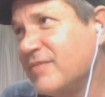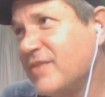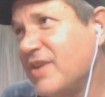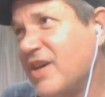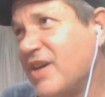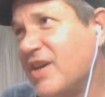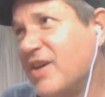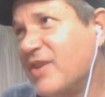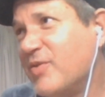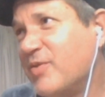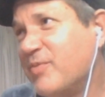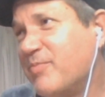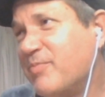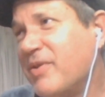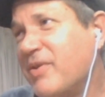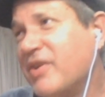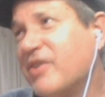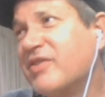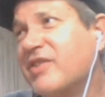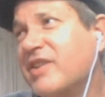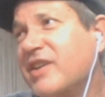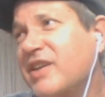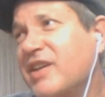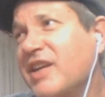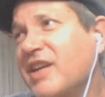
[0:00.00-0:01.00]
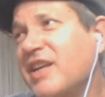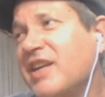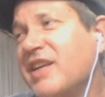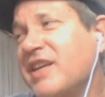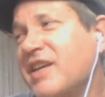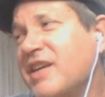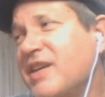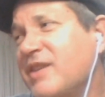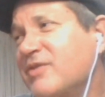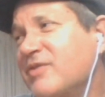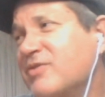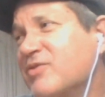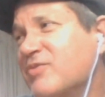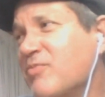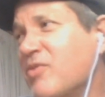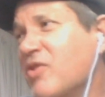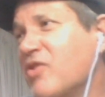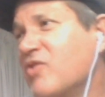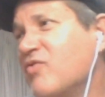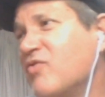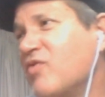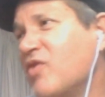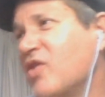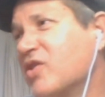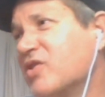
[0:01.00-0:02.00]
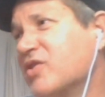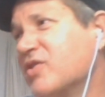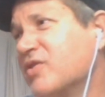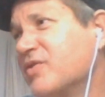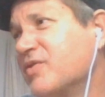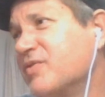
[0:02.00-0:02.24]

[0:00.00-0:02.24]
Yeah, we're both killing heaps of motherfuckers.